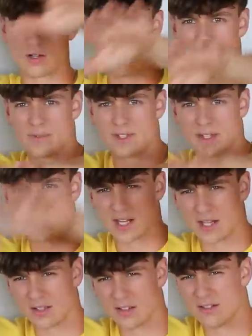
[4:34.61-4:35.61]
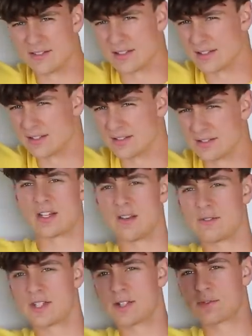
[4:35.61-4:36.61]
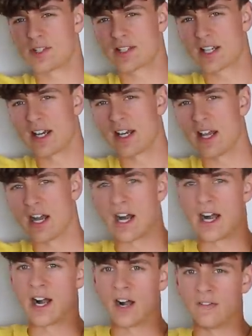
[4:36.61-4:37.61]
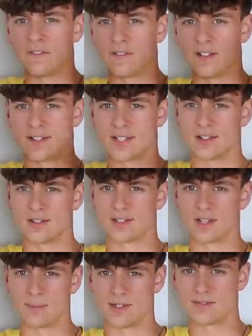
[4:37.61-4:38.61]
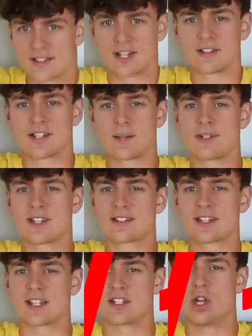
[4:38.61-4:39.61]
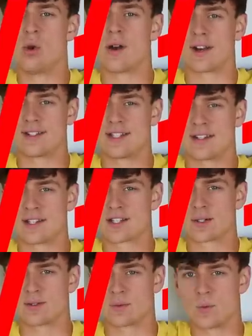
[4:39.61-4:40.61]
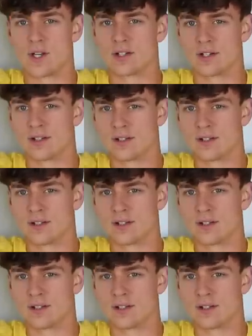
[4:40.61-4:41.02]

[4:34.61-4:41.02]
homes in the hills, and everything was just kind of off in Teletubbies. Teletubbies gets like a 2 out of 10. That show was weird.